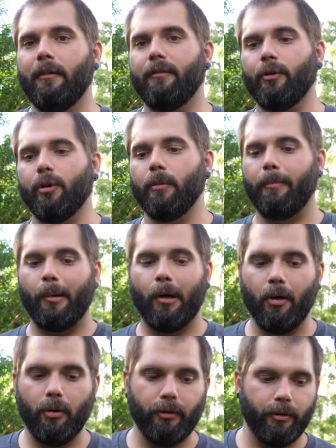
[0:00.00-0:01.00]
for your
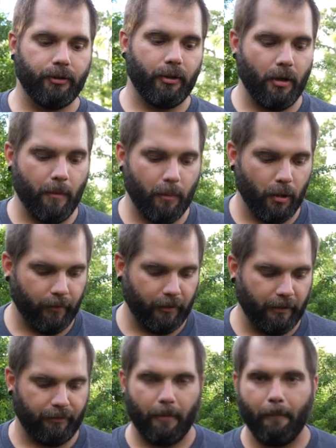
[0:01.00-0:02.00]
bow there's a number of
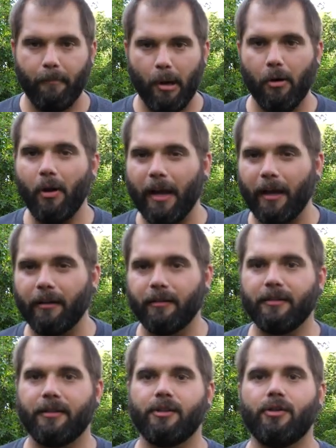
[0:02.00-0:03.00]
different bow
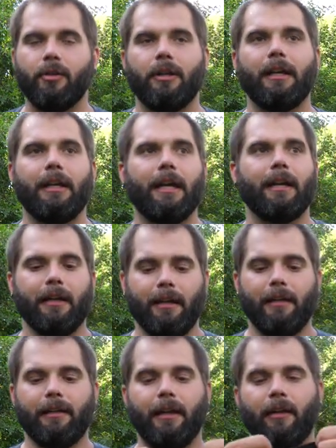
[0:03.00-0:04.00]
hangers that you can get
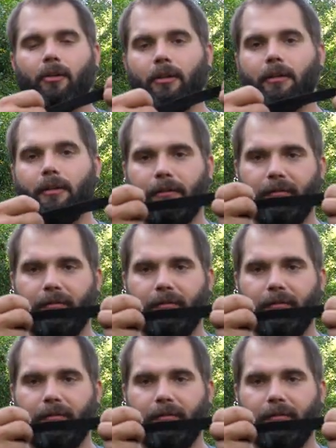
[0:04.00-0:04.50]
that'll